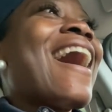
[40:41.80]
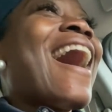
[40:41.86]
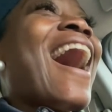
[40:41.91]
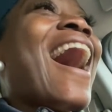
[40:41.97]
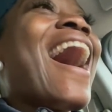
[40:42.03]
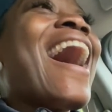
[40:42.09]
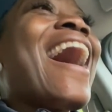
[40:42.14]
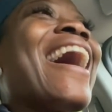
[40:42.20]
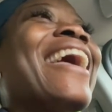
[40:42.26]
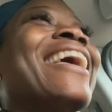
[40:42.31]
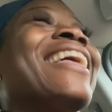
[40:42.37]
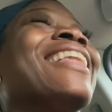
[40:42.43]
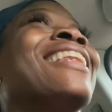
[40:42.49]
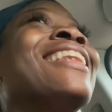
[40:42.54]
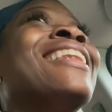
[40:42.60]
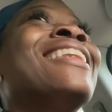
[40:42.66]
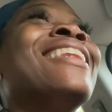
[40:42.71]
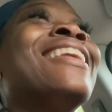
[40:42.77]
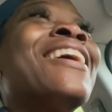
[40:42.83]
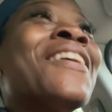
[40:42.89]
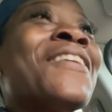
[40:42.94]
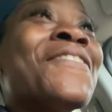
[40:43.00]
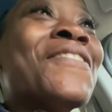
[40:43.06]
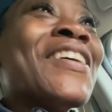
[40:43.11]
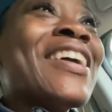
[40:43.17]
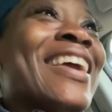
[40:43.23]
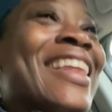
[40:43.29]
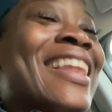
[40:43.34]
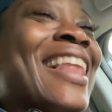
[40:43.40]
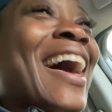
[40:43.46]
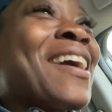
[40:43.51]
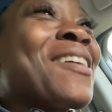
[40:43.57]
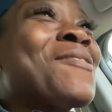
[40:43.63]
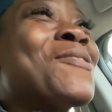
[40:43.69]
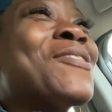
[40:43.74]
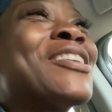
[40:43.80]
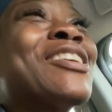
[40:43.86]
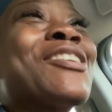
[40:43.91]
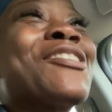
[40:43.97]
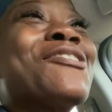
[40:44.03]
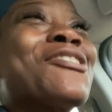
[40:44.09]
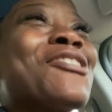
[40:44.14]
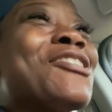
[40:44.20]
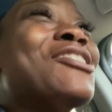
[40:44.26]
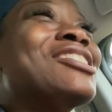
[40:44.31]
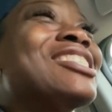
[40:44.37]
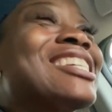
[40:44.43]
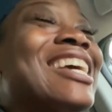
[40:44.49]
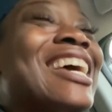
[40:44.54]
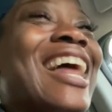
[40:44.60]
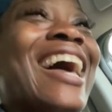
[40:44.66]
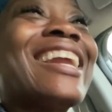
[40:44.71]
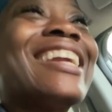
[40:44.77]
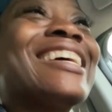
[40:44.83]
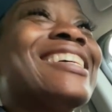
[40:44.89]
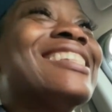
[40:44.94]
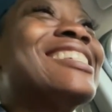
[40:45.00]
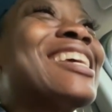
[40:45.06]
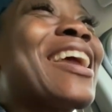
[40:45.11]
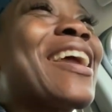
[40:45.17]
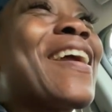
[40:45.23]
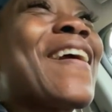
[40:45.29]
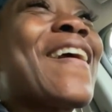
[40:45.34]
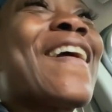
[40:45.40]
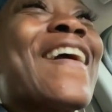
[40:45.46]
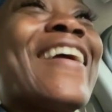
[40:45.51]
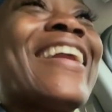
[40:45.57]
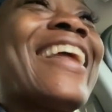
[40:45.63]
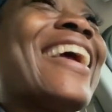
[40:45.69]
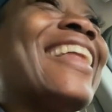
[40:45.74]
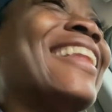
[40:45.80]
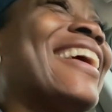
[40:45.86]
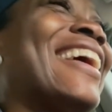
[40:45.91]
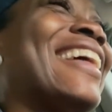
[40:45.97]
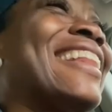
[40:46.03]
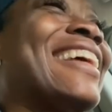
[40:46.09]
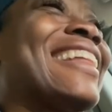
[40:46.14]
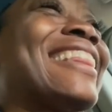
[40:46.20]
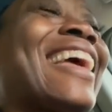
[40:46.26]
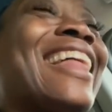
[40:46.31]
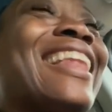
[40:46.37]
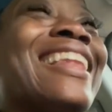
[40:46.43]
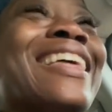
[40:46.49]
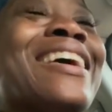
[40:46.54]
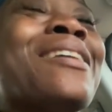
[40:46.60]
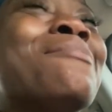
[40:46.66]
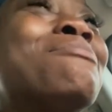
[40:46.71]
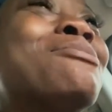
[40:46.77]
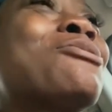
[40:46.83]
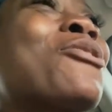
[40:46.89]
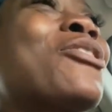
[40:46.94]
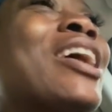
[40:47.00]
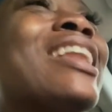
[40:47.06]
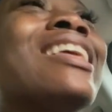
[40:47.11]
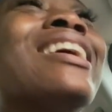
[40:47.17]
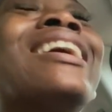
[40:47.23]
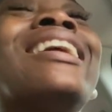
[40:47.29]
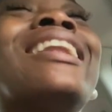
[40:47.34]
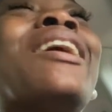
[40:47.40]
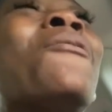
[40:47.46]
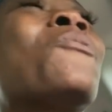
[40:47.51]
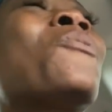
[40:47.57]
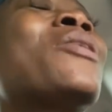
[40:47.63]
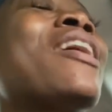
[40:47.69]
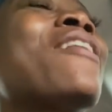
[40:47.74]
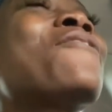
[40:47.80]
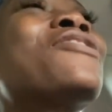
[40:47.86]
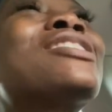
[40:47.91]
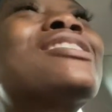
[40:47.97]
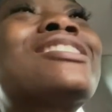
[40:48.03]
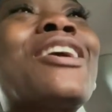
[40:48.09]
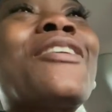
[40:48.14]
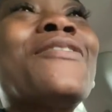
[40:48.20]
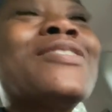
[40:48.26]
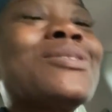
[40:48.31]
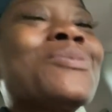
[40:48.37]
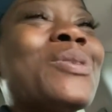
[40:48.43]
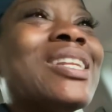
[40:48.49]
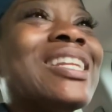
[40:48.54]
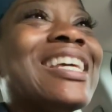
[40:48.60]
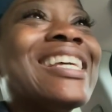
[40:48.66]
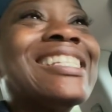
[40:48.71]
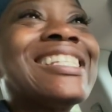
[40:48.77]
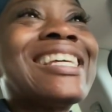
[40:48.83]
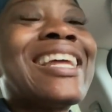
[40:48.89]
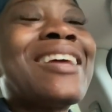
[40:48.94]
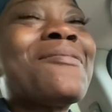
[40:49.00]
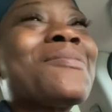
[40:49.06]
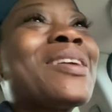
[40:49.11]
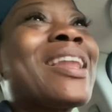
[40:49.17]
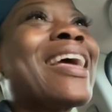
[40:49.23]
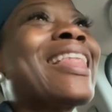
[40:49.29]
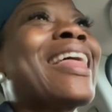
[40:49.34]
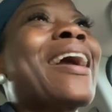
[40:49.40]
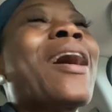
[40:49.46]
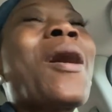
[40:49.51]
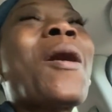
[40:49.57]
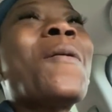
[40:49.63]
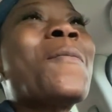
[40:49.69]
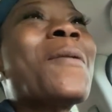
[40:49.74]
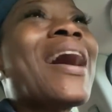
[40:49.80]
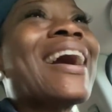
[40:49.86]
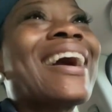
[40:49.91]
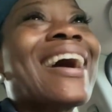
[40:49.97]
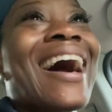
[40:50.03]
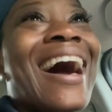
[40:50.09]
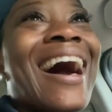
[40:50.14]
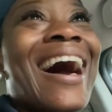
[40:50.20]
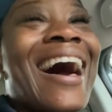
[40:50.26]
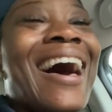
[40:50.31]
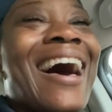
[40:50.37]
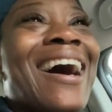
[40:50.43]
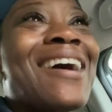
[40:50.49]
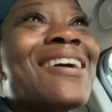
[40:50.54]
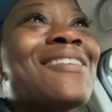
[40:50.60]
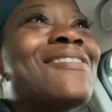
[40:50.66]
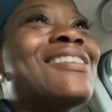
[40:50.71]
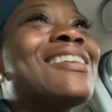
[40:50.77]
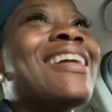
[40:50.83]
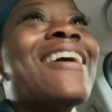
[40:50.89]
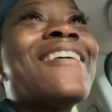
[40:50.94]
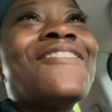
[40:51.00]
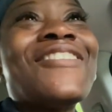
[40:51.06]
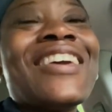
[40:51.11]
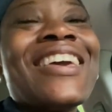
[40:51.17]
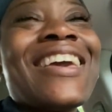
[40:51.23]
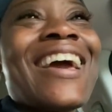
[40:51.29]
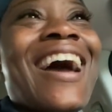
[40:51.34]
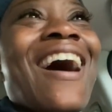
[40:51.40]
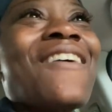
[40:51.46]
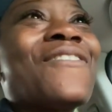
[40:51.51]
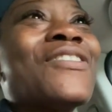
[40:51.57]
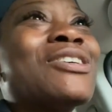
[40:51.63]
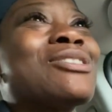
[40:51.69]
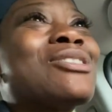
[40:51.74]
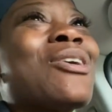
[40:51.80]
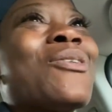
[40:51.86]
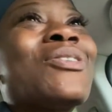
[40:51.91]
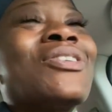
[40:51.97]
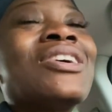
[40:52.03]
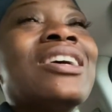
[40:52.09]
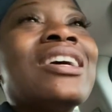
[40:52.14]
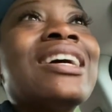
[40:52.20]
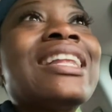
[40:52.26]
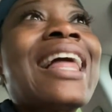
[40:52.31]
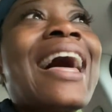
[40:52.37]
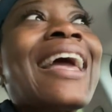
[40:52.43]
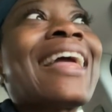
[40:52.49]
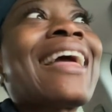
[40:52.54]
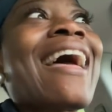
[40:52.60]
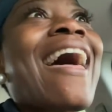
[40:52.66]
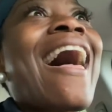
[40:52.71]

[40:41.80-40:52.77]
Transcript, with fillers: I love it. Like when the girls get out of their chair and they looking at their lips or they looking at whatever service we did to them and they like, oh my God, I love it. I feel so good. Like